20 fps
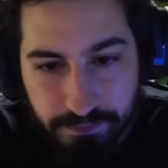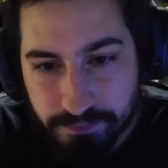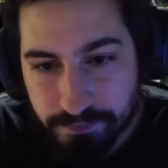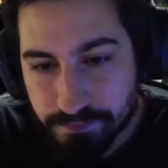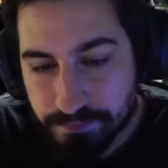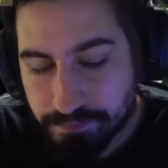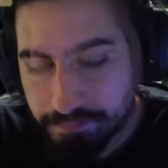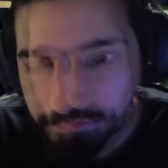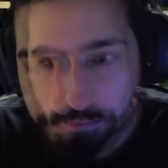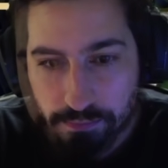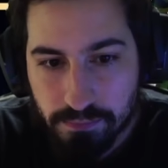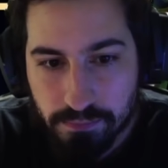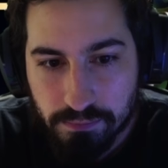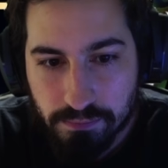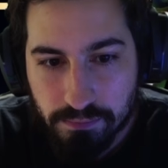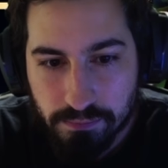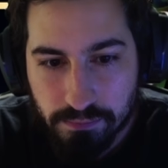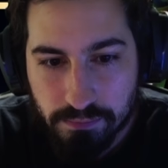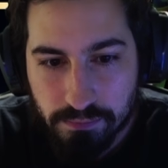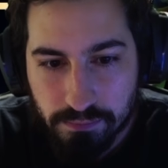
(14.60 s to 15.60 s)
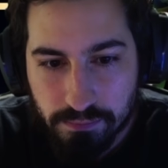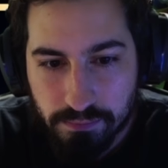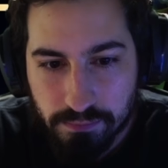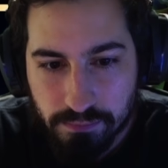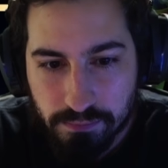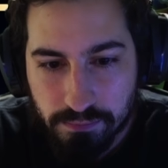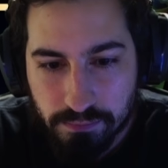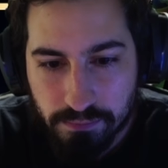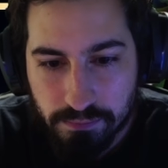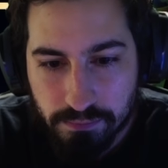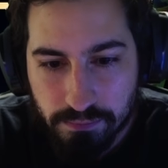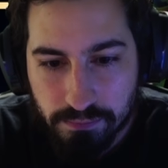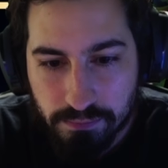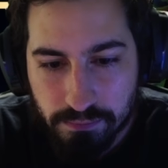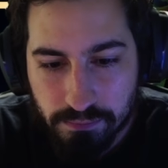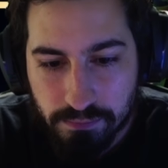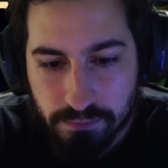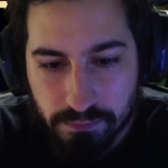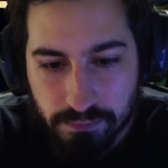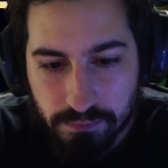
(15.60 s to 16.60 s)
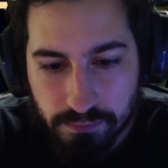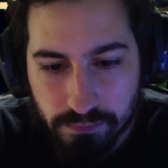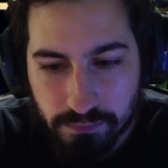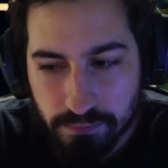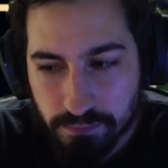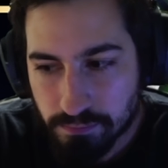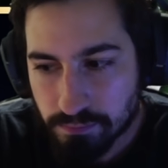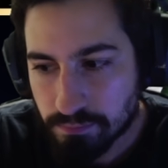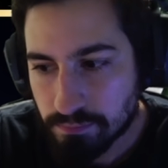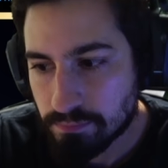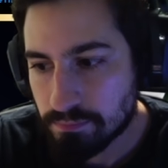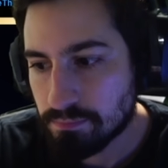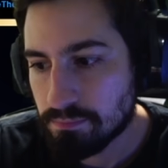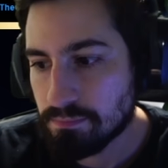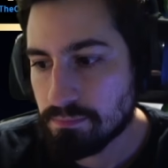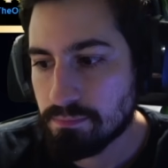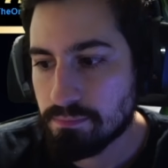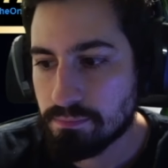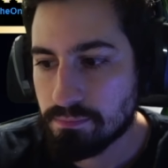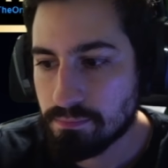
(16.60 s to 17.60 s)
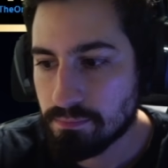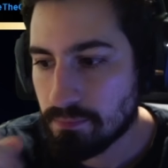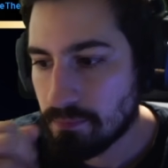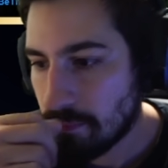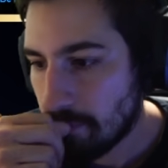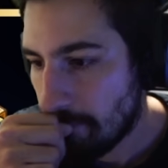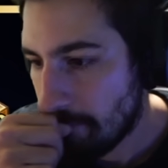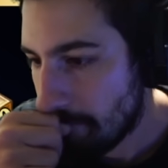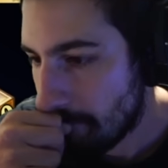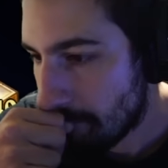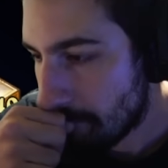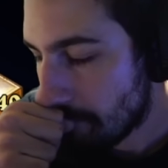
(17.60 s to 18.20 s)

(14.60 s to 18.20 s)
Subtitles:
(silence)